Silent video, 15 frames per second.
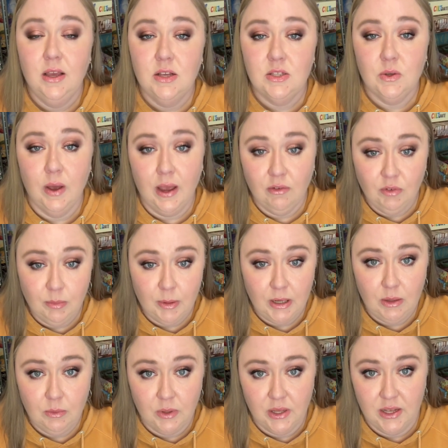So
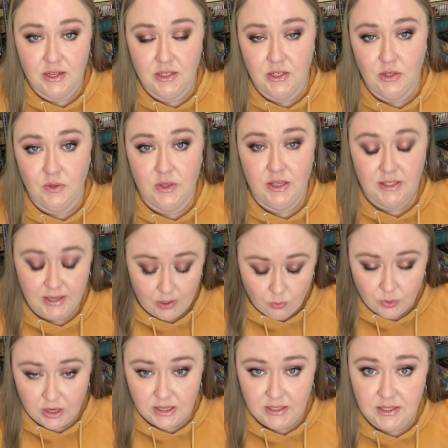everybody will get to do this. And
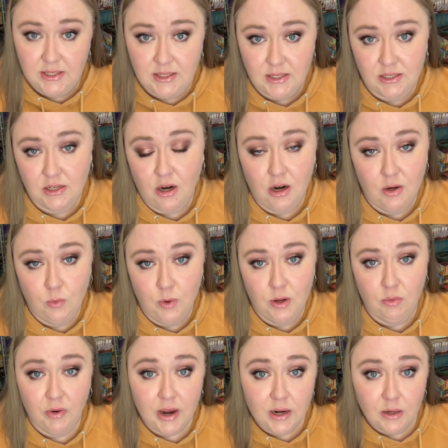where it says discard 1
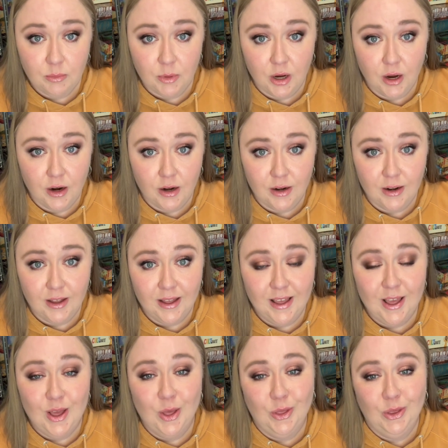random card,
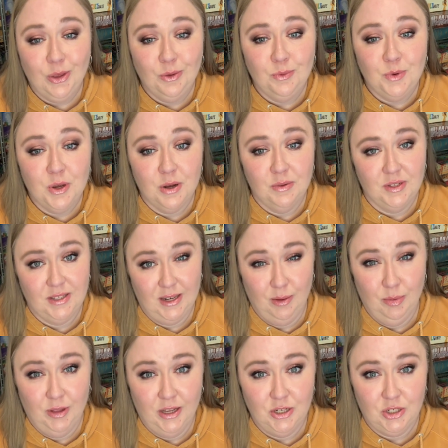you don't
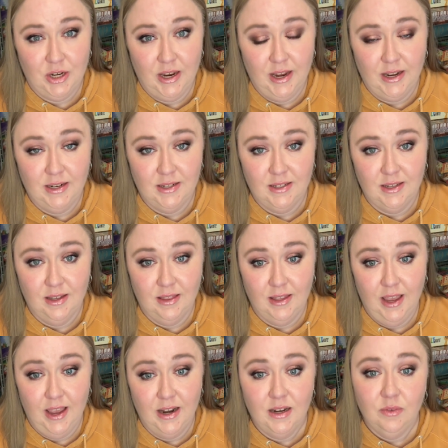stabilize your hand until the
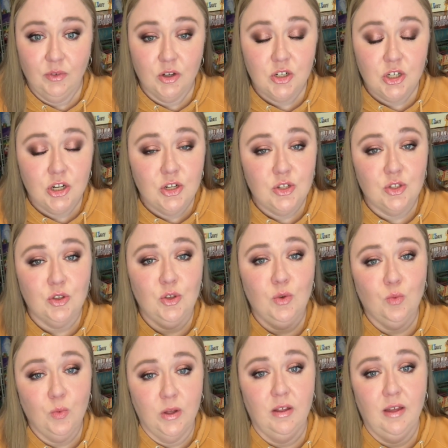end of your turn. So you
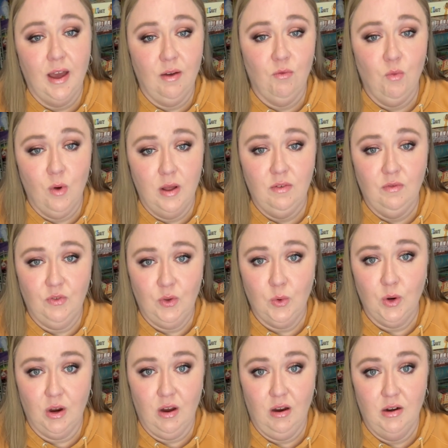will have 1
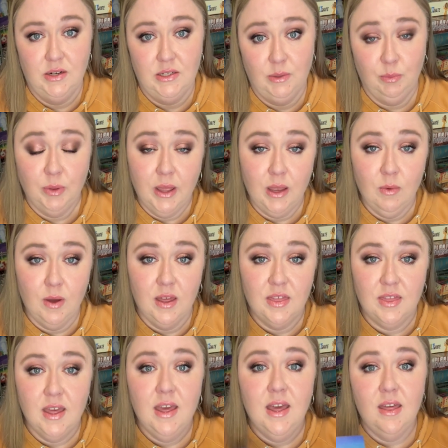fewer card to play with
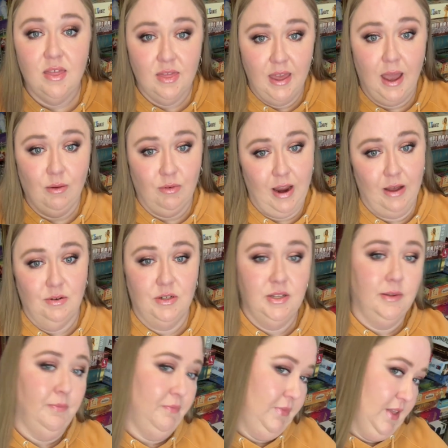that round.
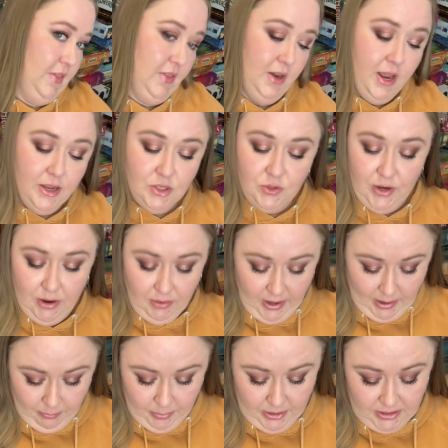Then the next round
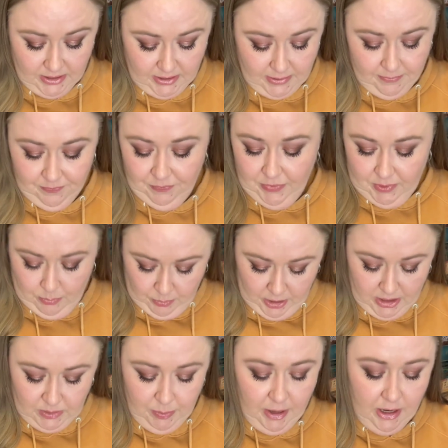happens.
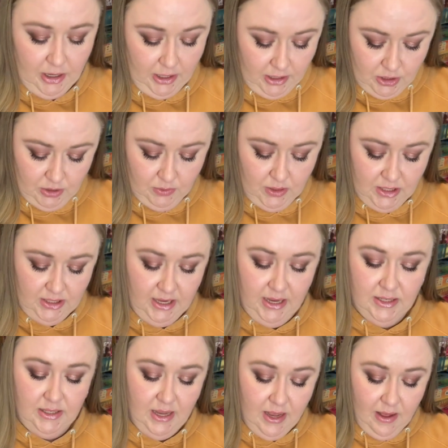Prosperity, do what it
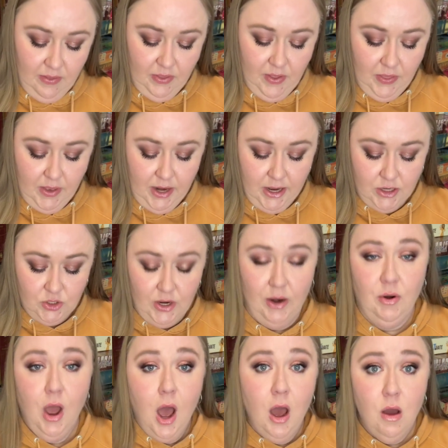says. Then the next round,
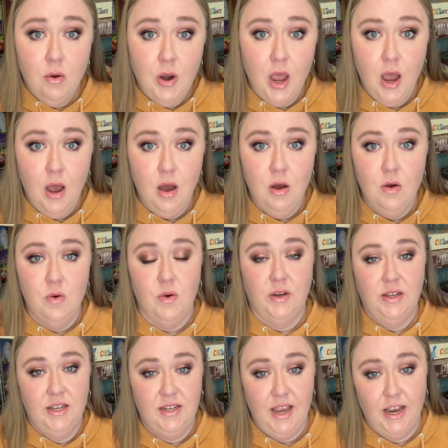oh no,
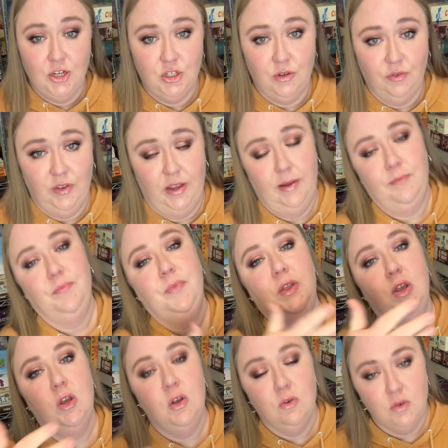catastrophe.
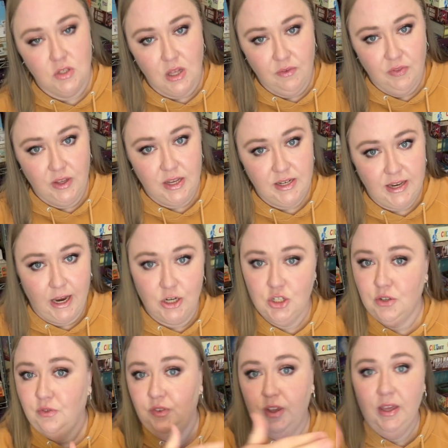Resolve the
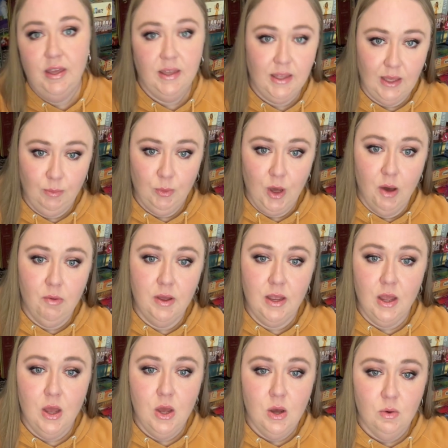catastrophe, keep going.
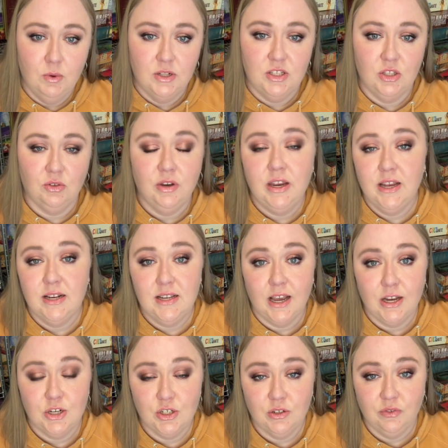Once 3
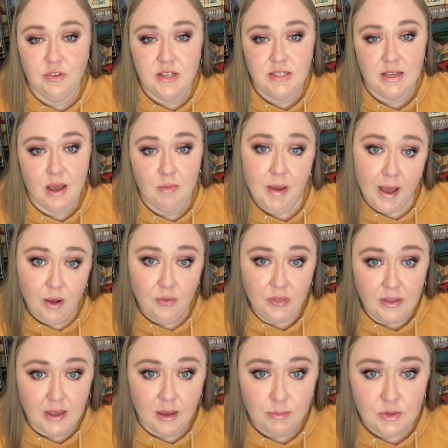catastrophes come out, the
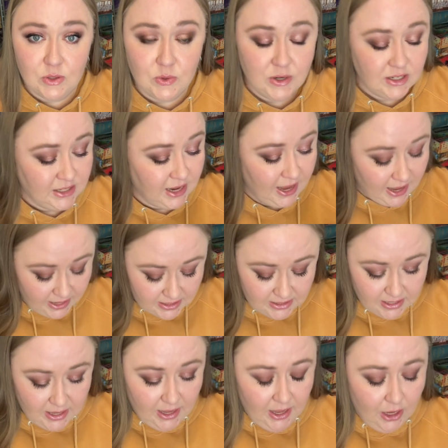game is going to end
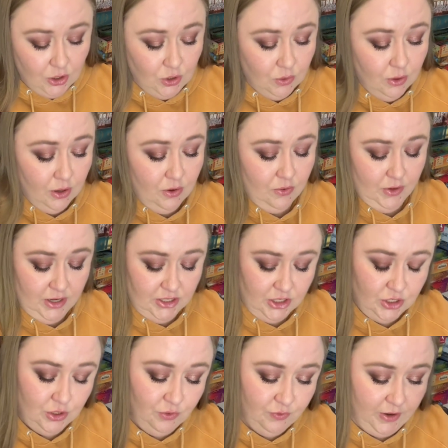and you are going to
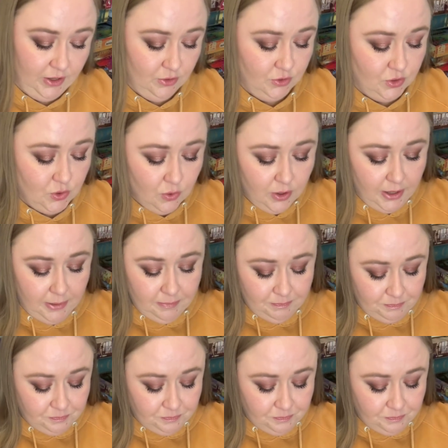do final scoring.